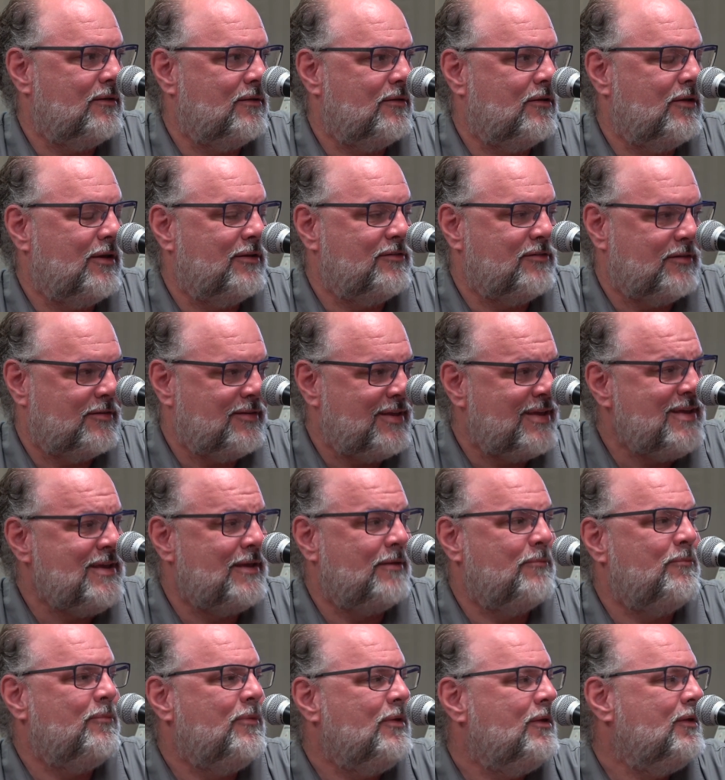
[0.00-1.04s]
as a
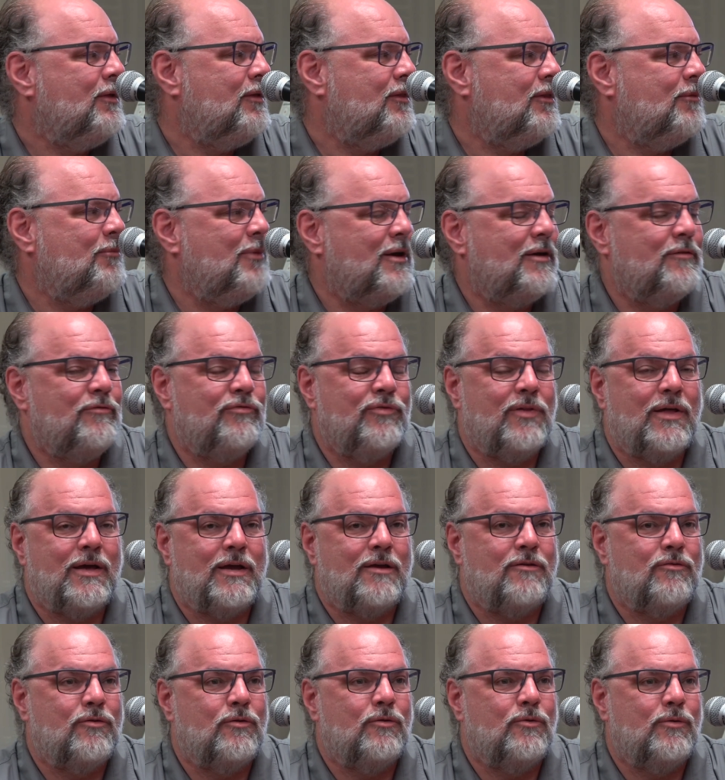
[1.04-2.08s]
team, the med
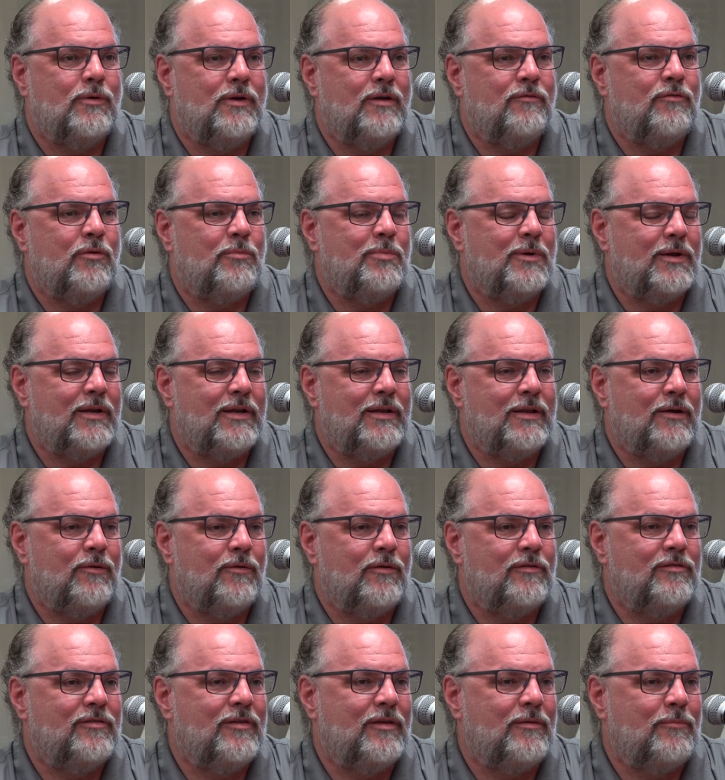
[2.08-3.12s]
flight crew and everybody down
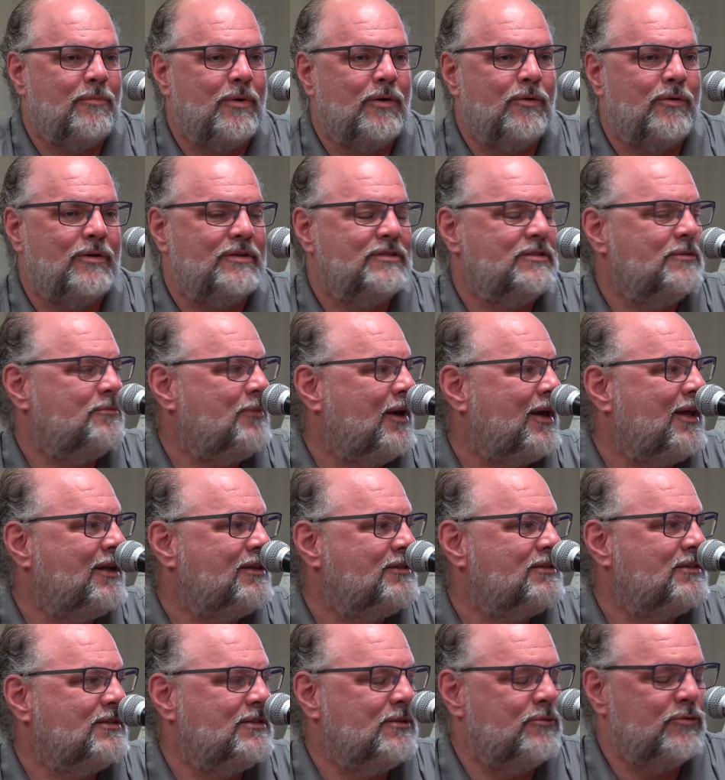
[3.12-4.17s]
at St. Mary's in
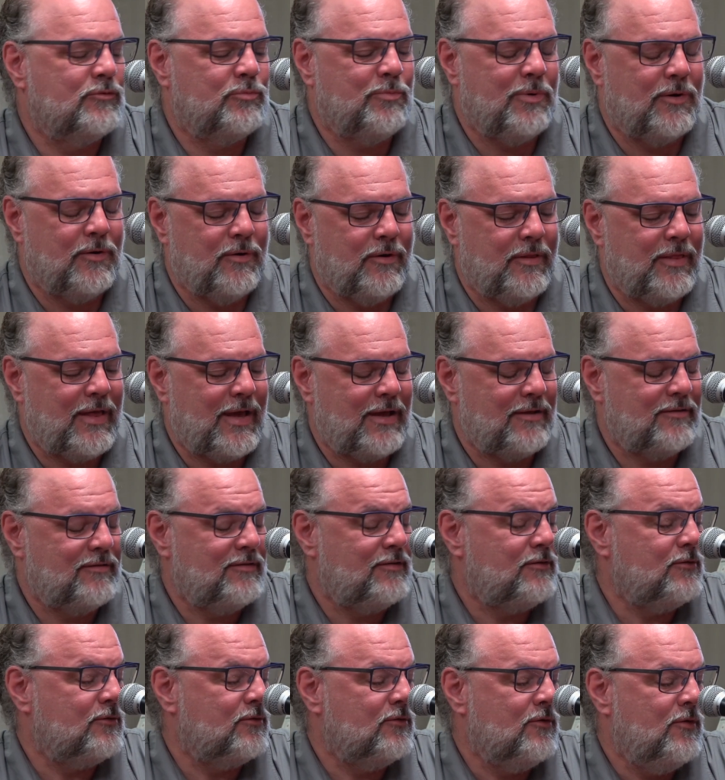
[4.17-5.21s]
Madison that was part of that
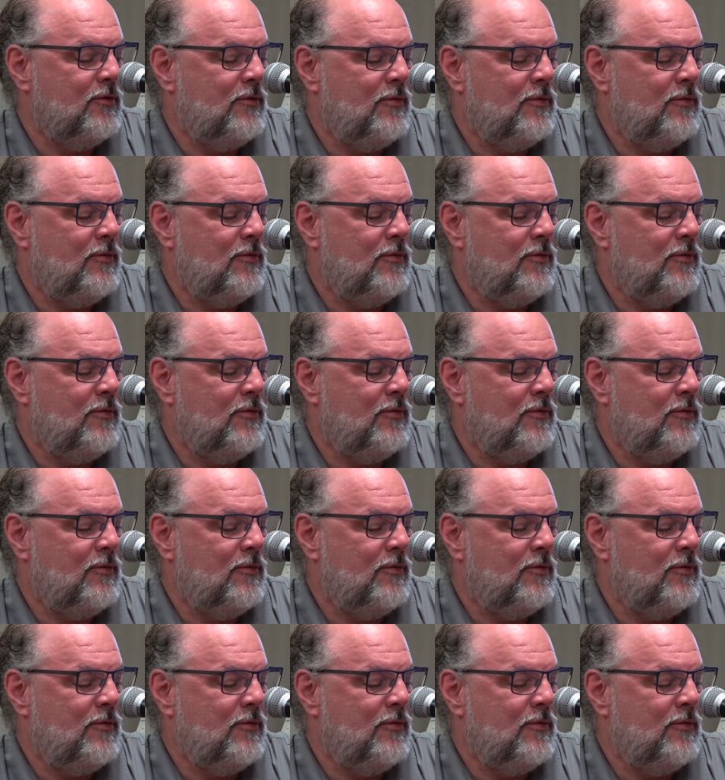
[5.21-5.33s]
too.